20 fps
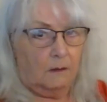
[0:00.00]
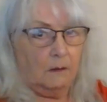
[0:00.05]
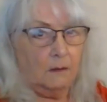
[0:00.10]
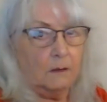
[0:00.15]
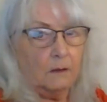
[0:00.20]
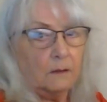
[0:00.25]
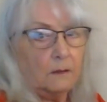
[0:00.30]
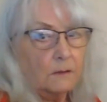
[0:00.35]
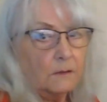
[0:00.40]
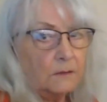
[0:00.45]

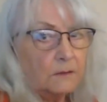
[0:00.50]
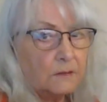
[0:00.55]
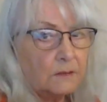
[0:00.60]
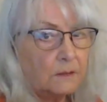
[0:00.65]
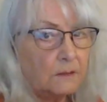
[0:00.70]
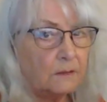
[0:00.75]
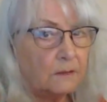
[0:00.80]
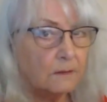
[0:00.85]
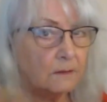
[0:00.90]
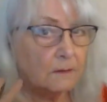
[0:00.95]
And
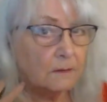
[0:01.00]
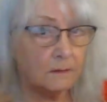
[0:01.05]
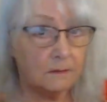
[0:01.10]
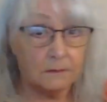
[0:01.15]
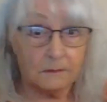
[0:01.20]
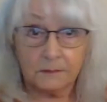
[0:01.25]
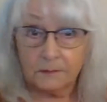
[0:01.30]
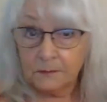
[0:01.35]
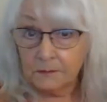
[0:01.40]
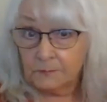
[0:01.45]

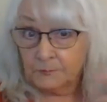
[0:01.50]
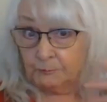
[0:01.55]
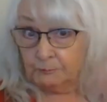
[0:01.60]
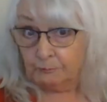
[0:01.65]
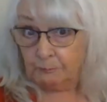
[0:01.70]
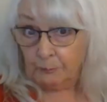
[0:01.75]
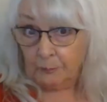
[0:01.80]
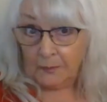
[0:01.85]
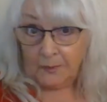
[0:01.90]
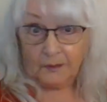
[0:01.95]

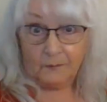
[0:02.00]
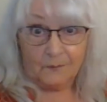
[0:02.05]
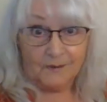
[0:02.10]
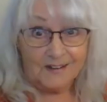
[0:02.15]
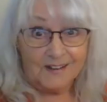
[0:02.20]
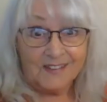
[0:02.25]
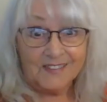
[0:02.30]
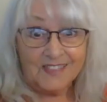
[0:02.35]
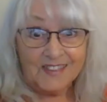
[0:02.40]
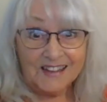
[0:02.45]
what do
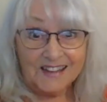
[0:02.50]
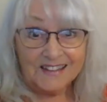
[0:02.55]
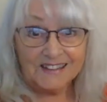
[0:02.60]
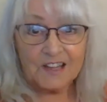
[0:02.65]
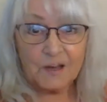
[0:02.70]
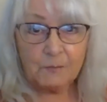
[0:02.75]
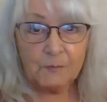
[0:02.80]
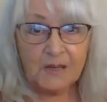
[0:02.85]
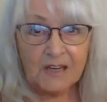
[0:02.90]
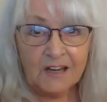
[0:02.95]
you think?
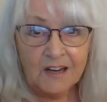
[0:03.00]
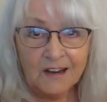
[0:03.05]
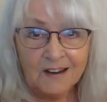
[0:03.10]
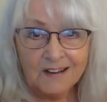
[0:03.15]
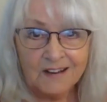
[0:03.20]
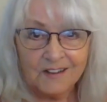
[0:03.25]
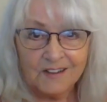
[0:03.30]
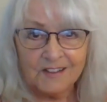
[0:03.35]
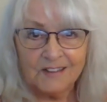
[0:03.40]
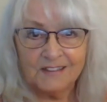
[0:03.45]
Let me know.